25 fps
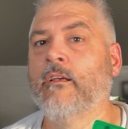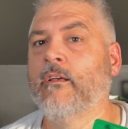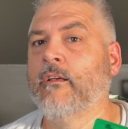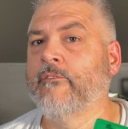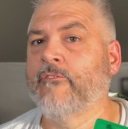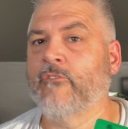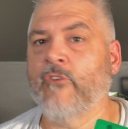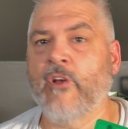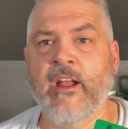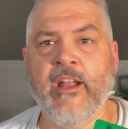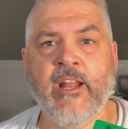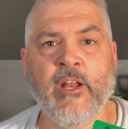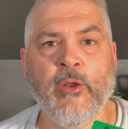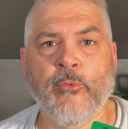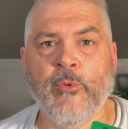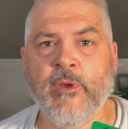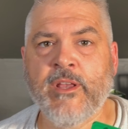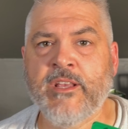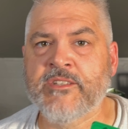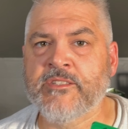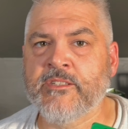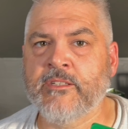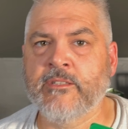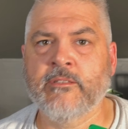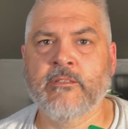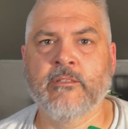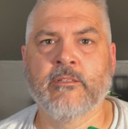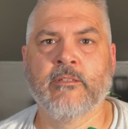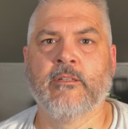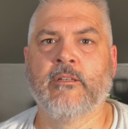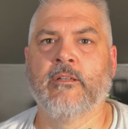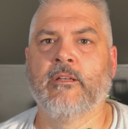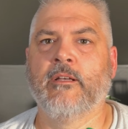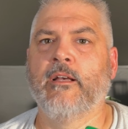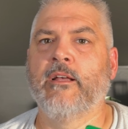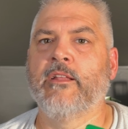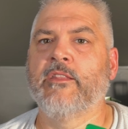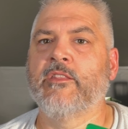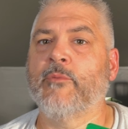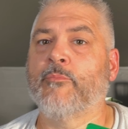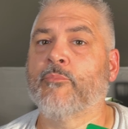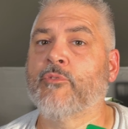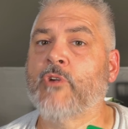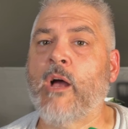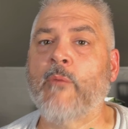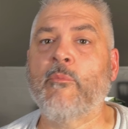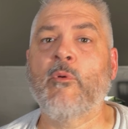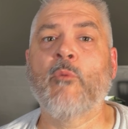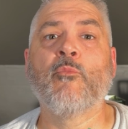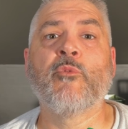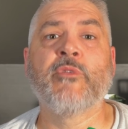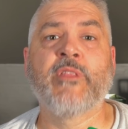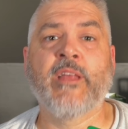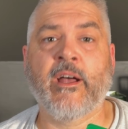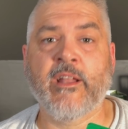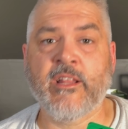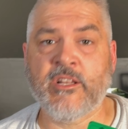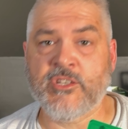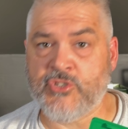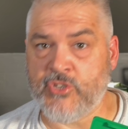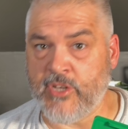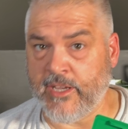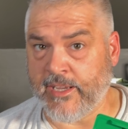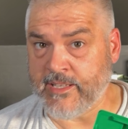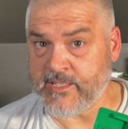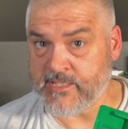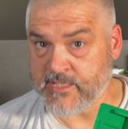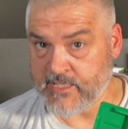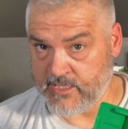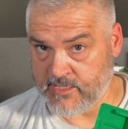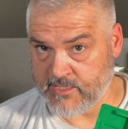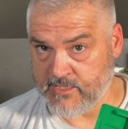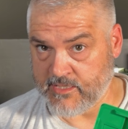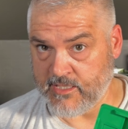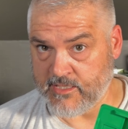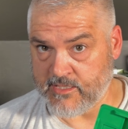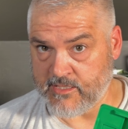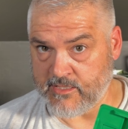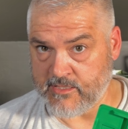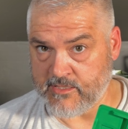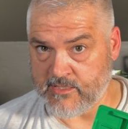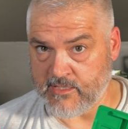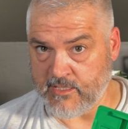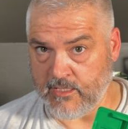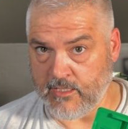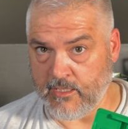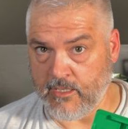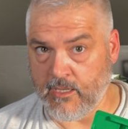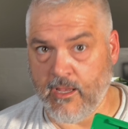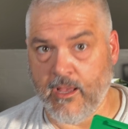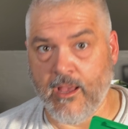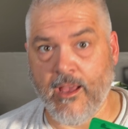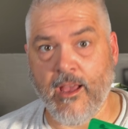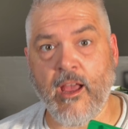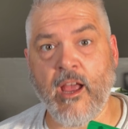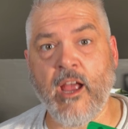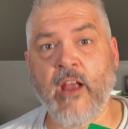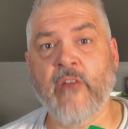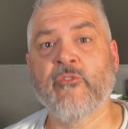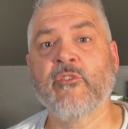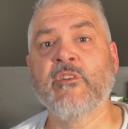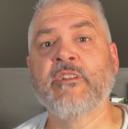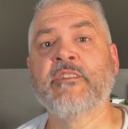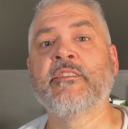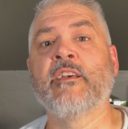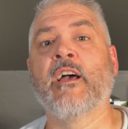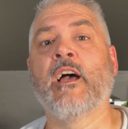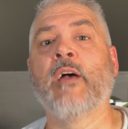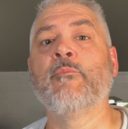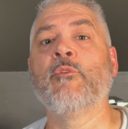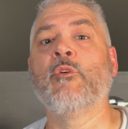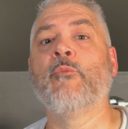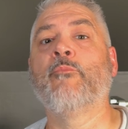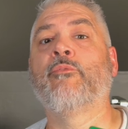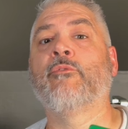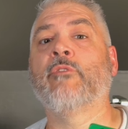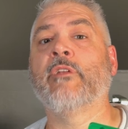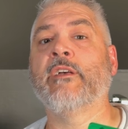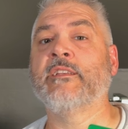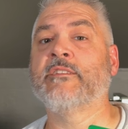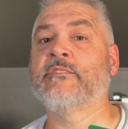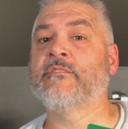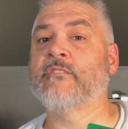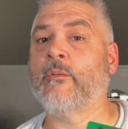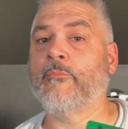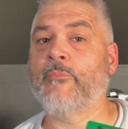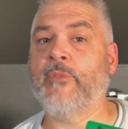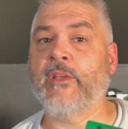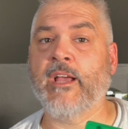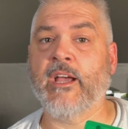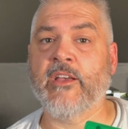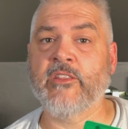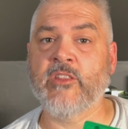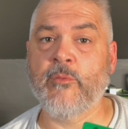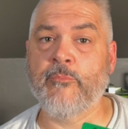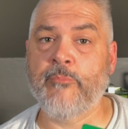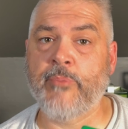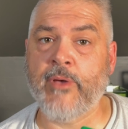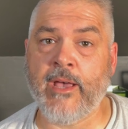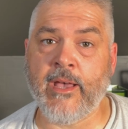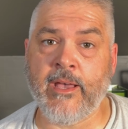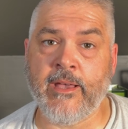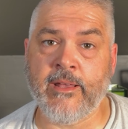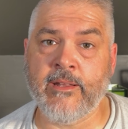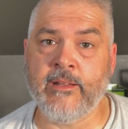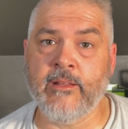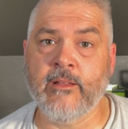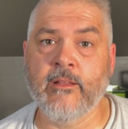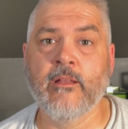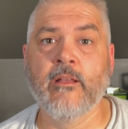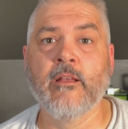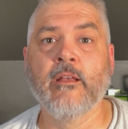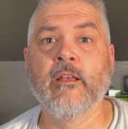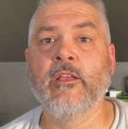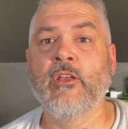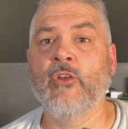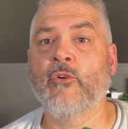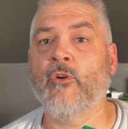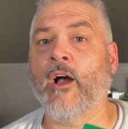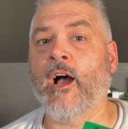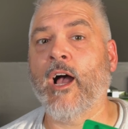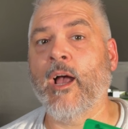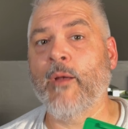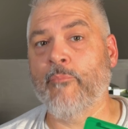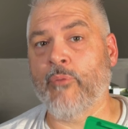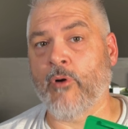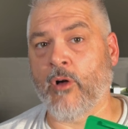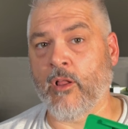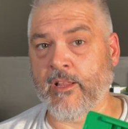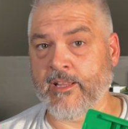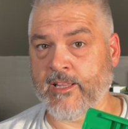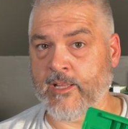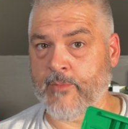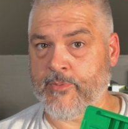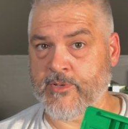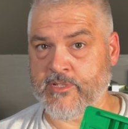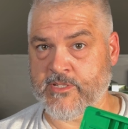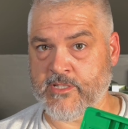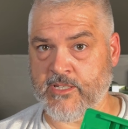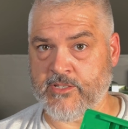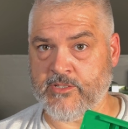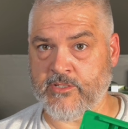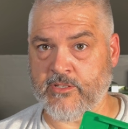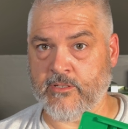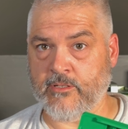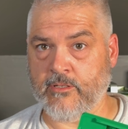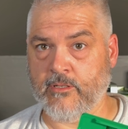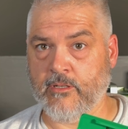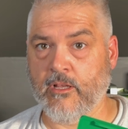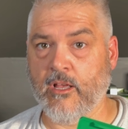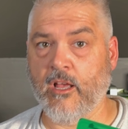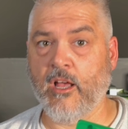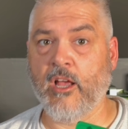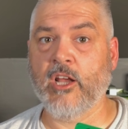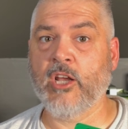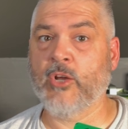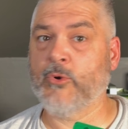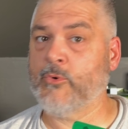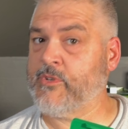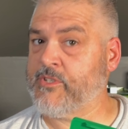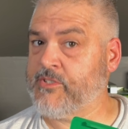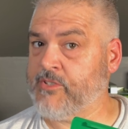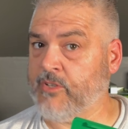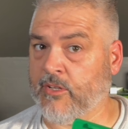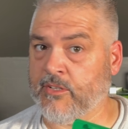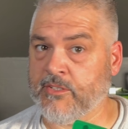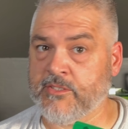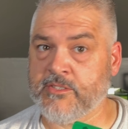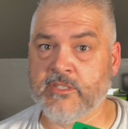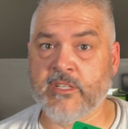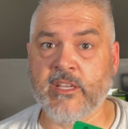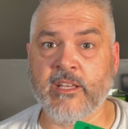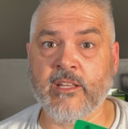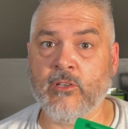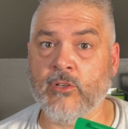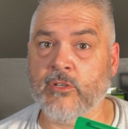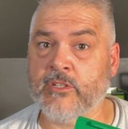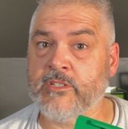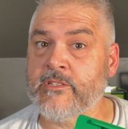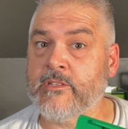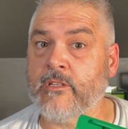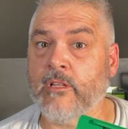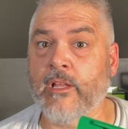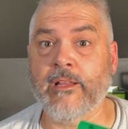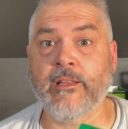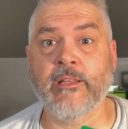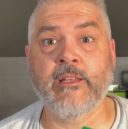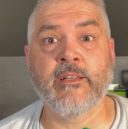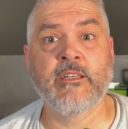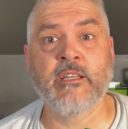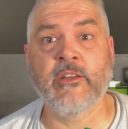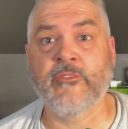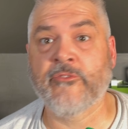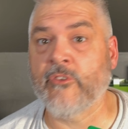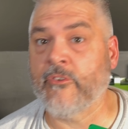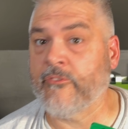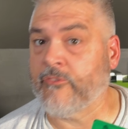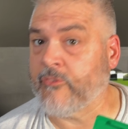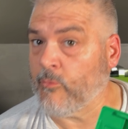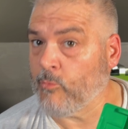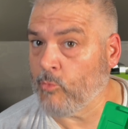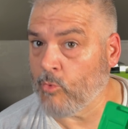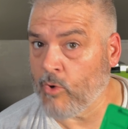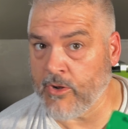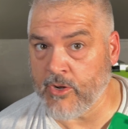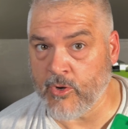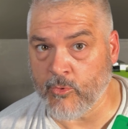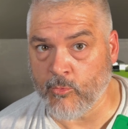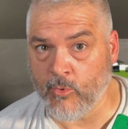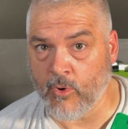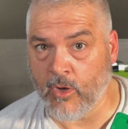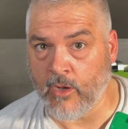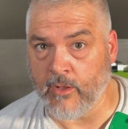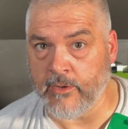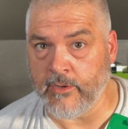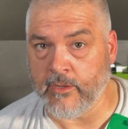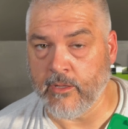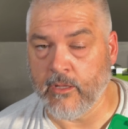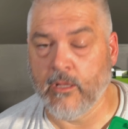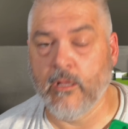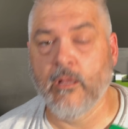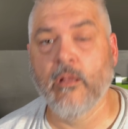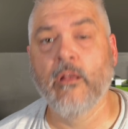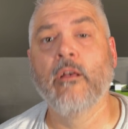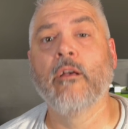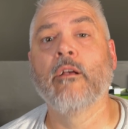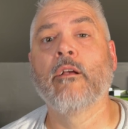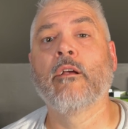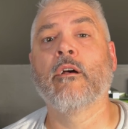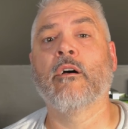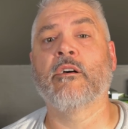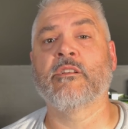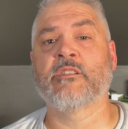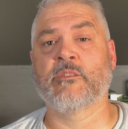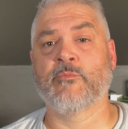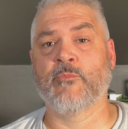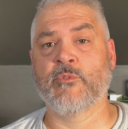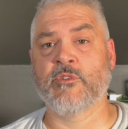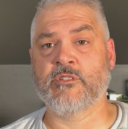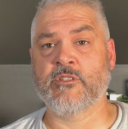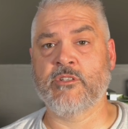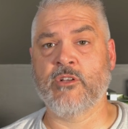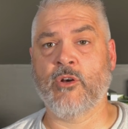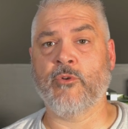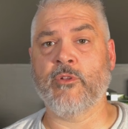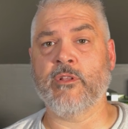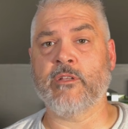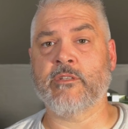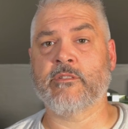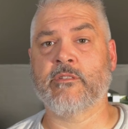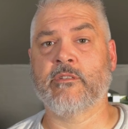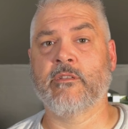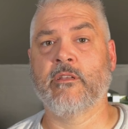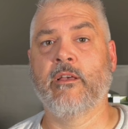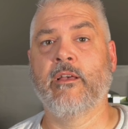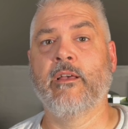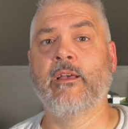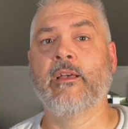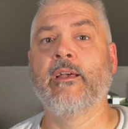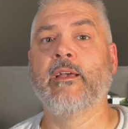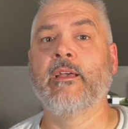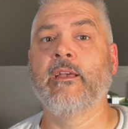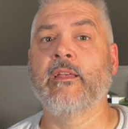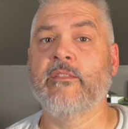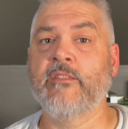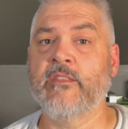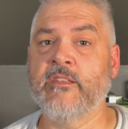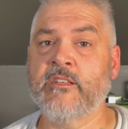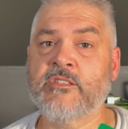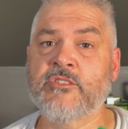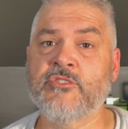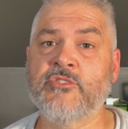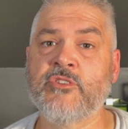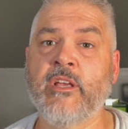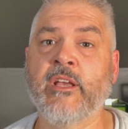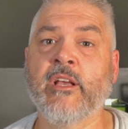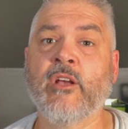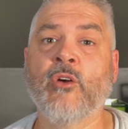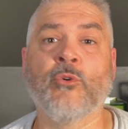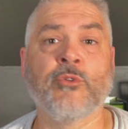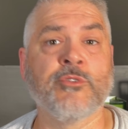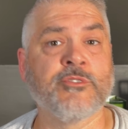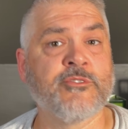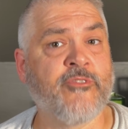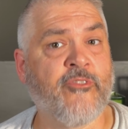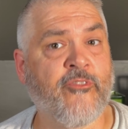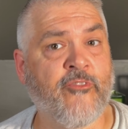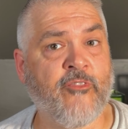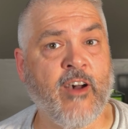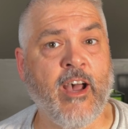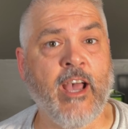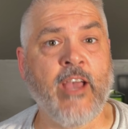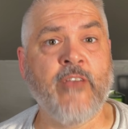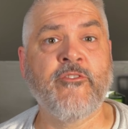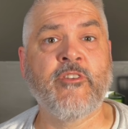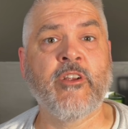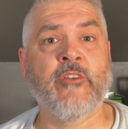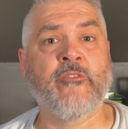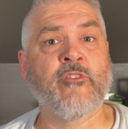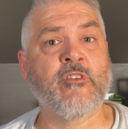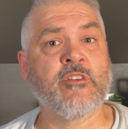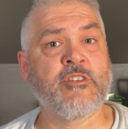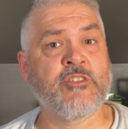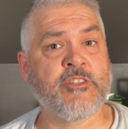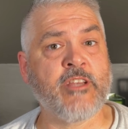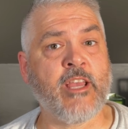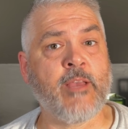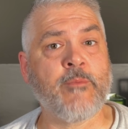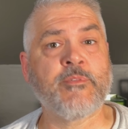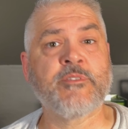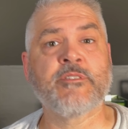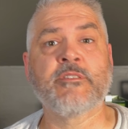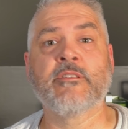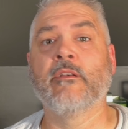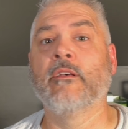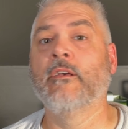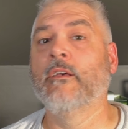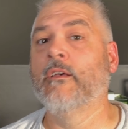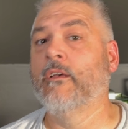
for any reason, the problem without a jig is consistency. Every time you place something on the bed, you're eyeballing the position. The results can look slightly different from run to run. Customers notice. This jig holds 5 different shapes